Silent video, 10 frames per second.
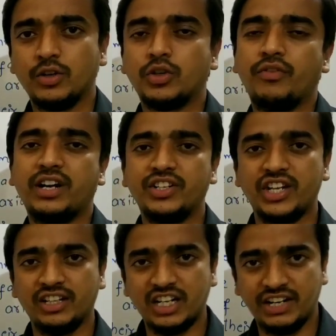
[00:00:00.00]
So we can
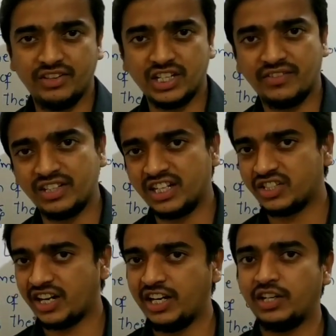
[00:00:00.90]
check the division whether it's
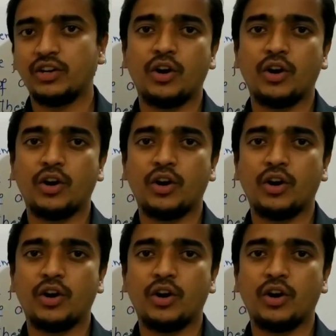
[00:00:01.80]
right